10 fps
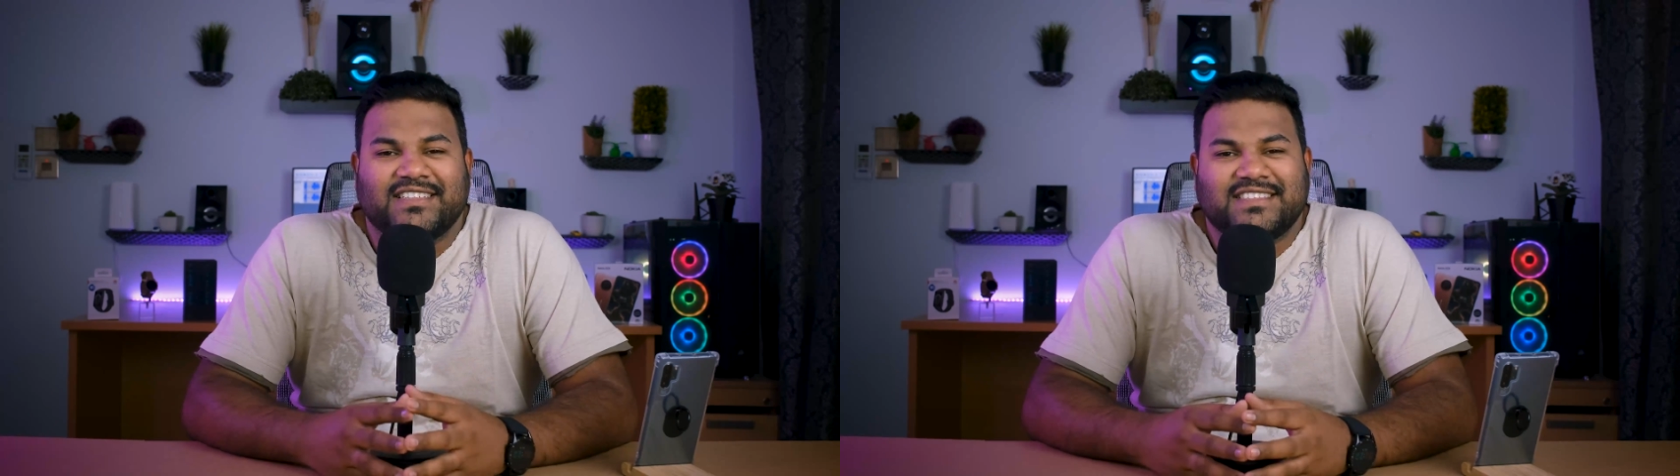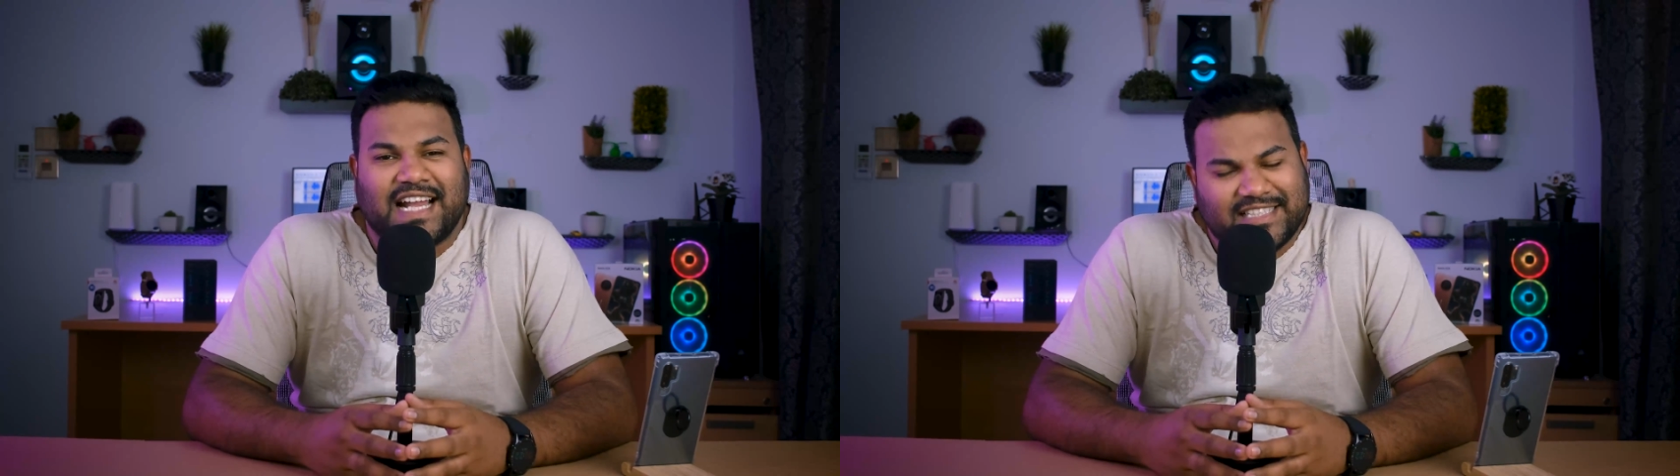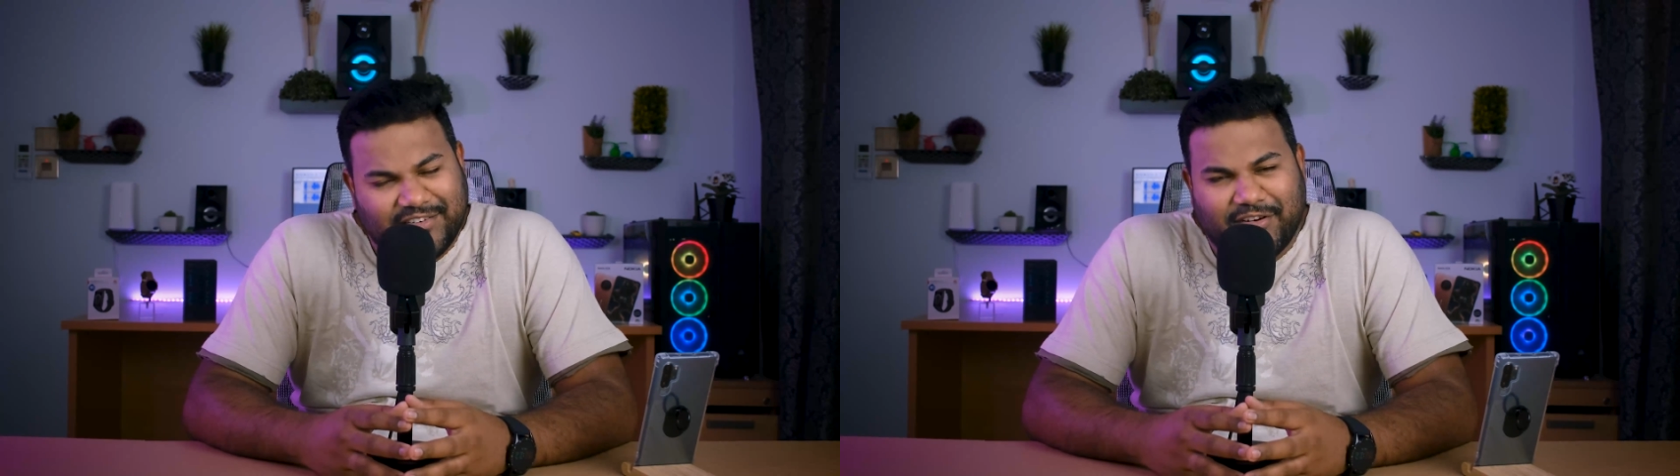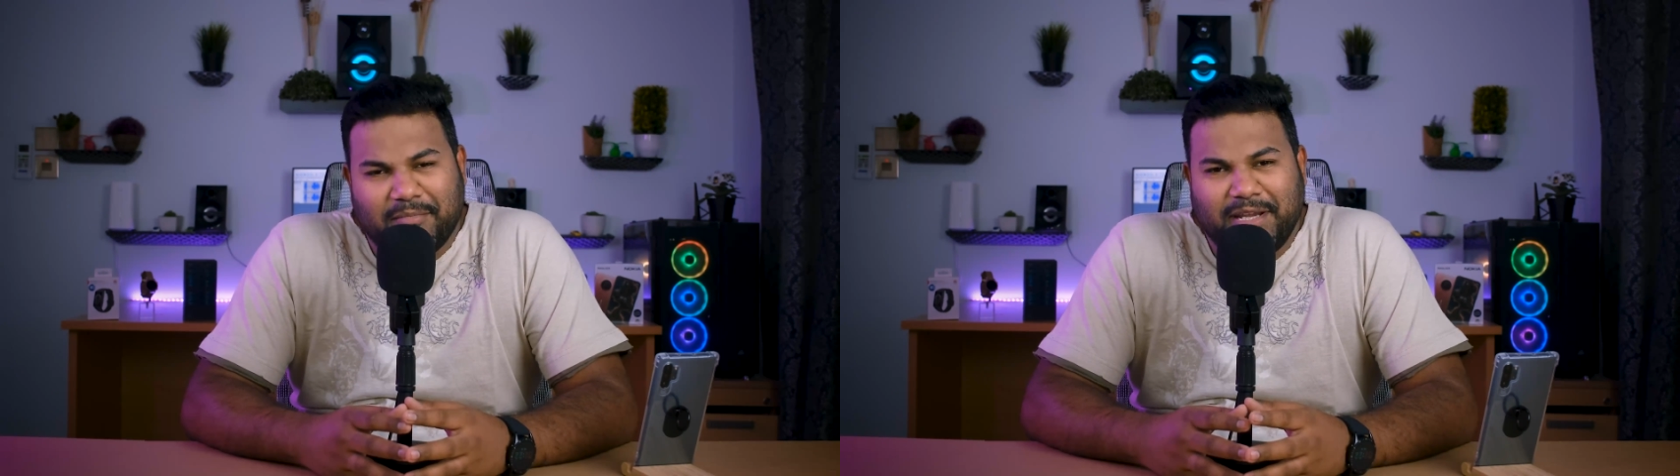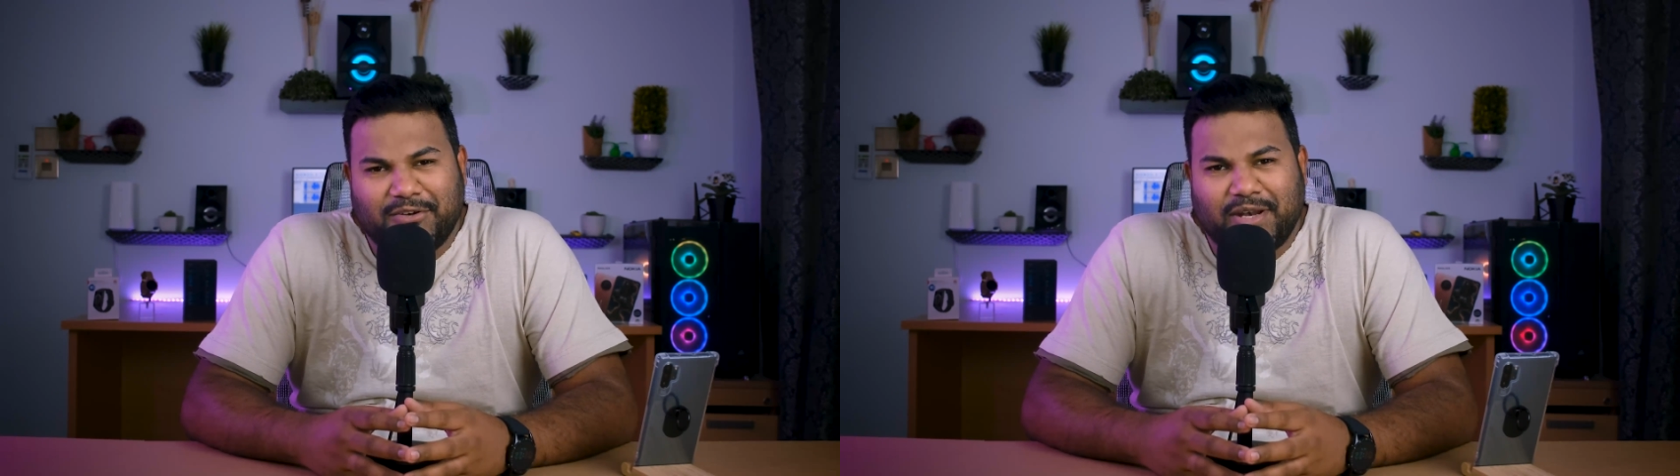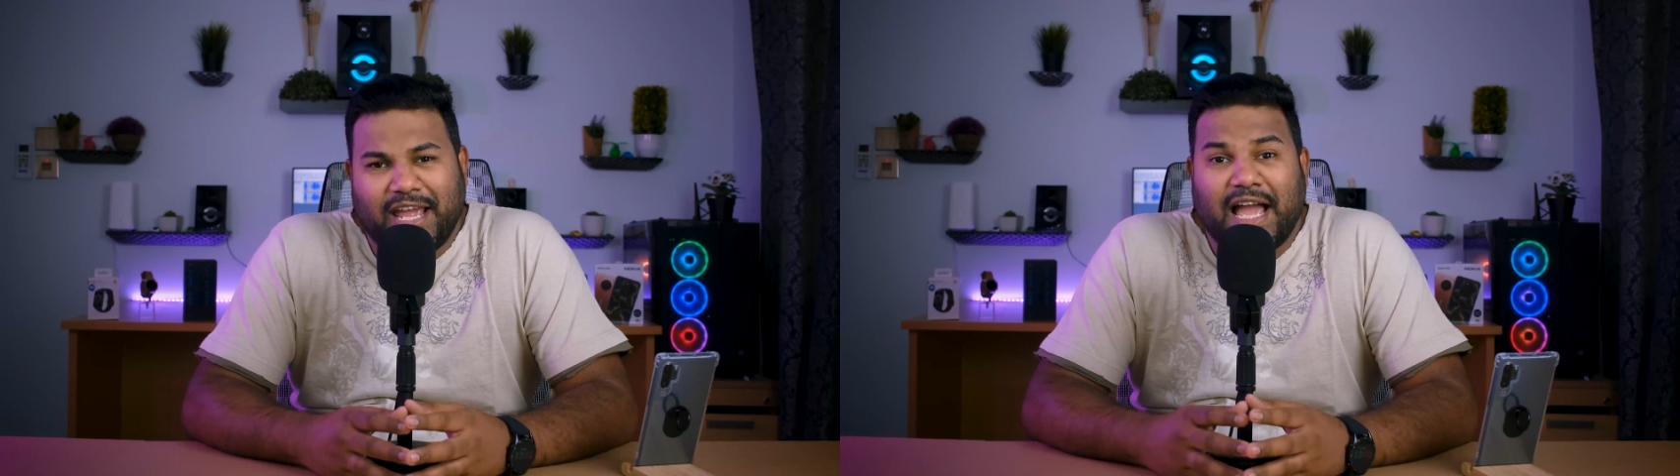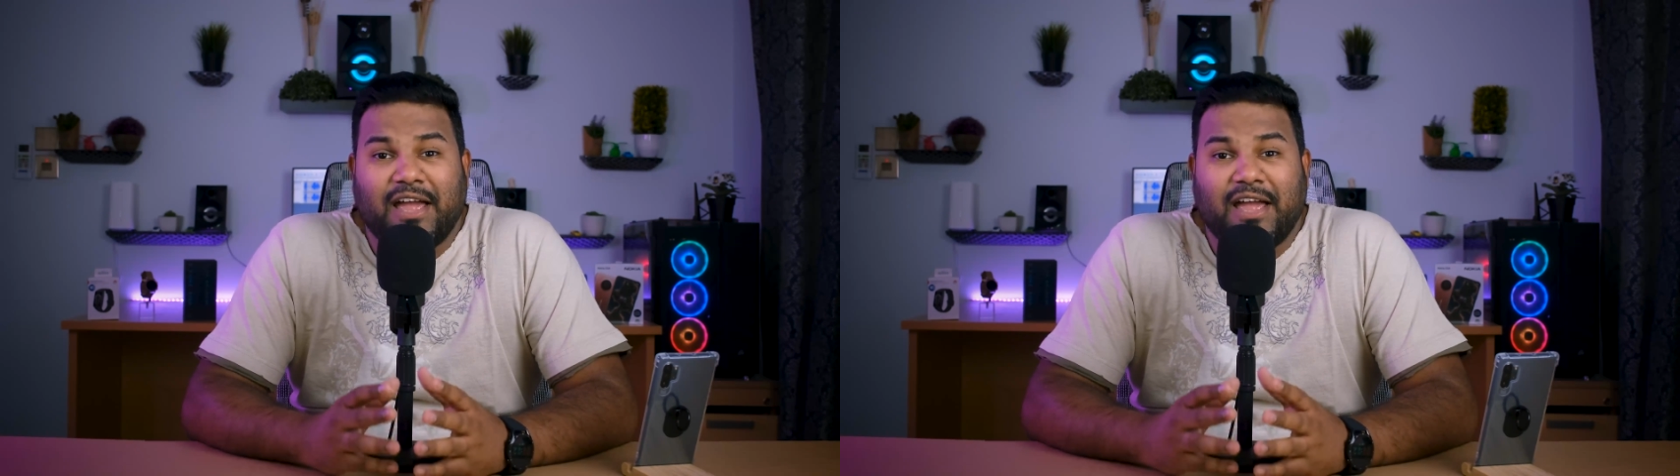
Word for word: that's it from me today.